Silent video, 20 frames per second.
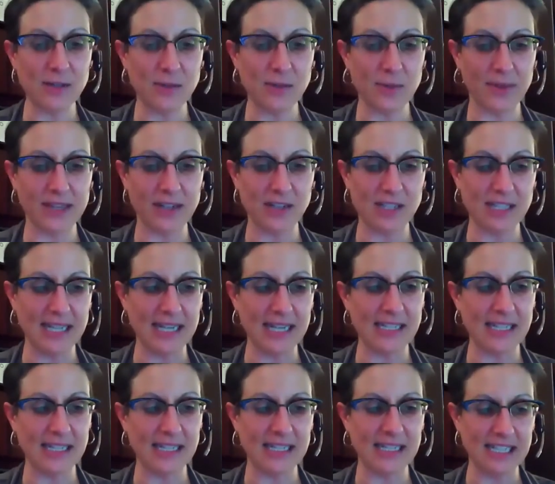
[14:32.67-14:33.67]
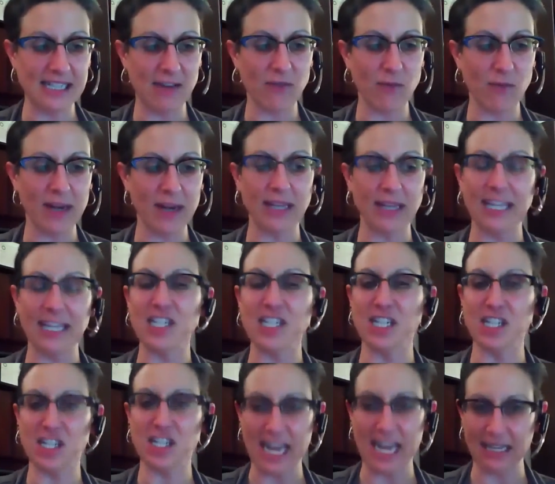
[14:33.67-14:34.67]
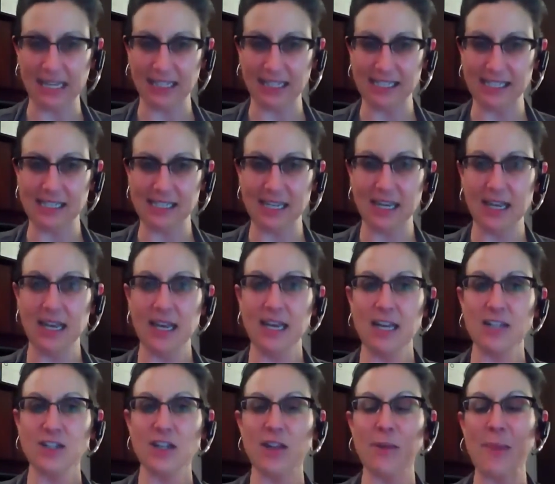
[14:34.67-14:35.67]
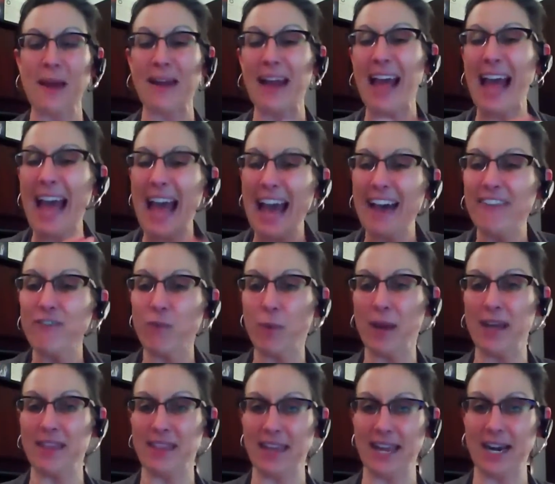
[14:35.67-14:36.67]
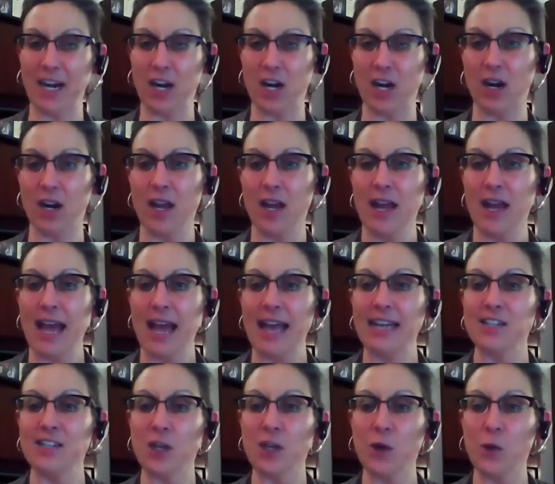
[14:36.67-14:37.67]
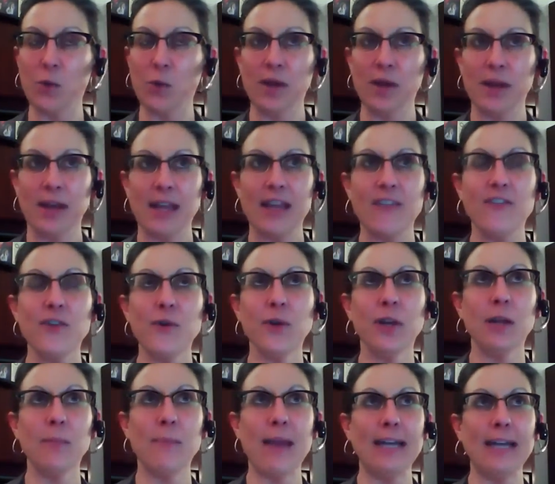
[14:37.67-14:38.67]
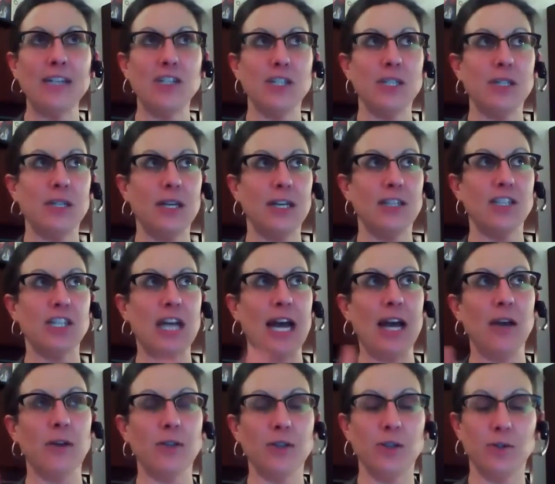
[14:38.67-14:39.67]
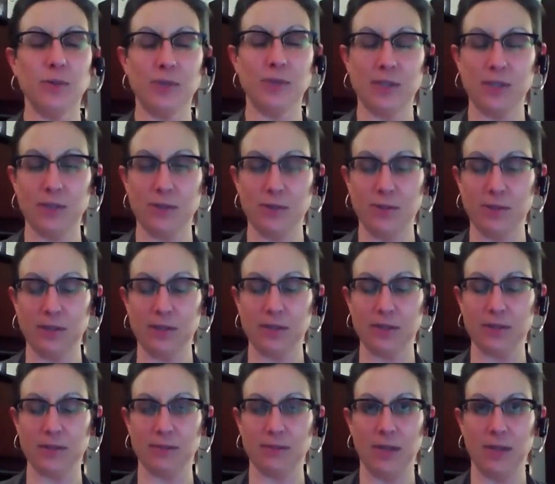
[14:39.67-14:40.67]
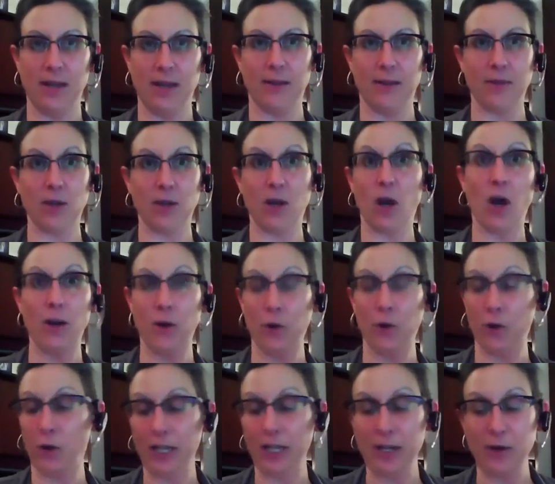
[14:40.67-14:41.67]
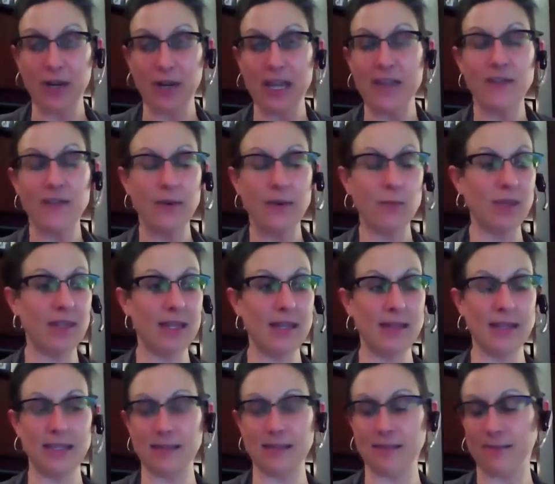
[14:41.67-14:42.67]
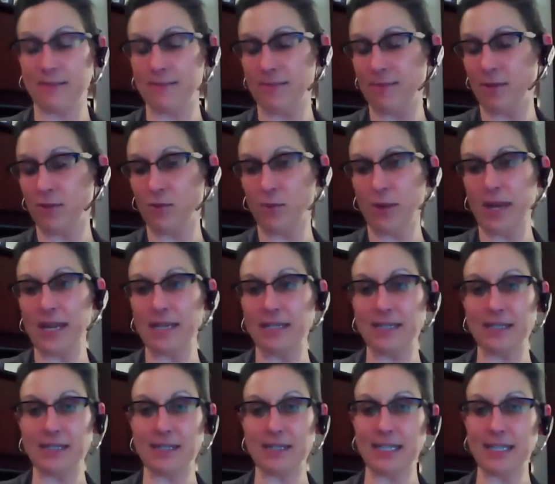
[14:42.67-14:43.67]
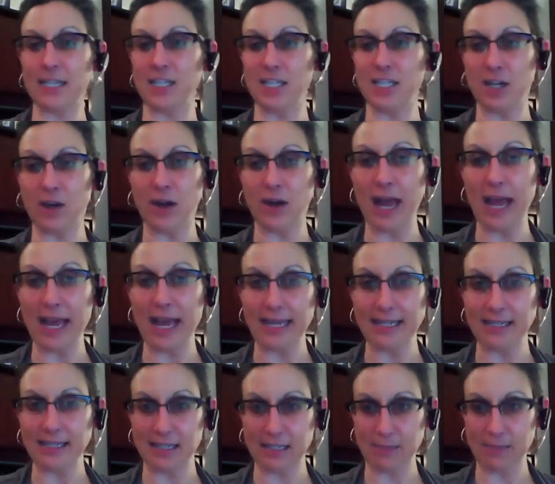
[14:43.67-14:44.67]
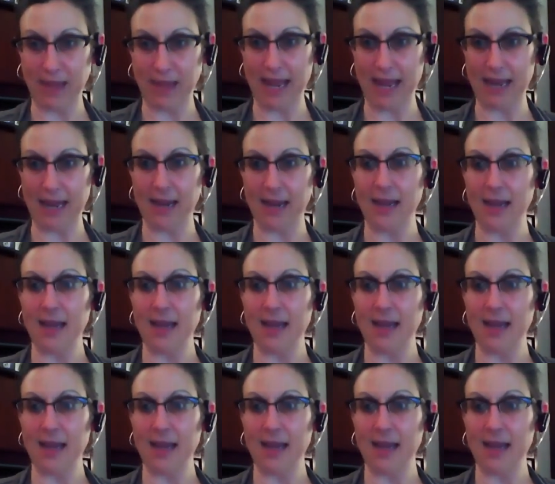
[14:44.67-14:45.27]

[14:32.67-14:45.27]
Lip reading: is with their sense and self-regulation checklist. So they're about halfway there. And so if you could imagine a child who is caught early, or even within this 3 to 6 year age span,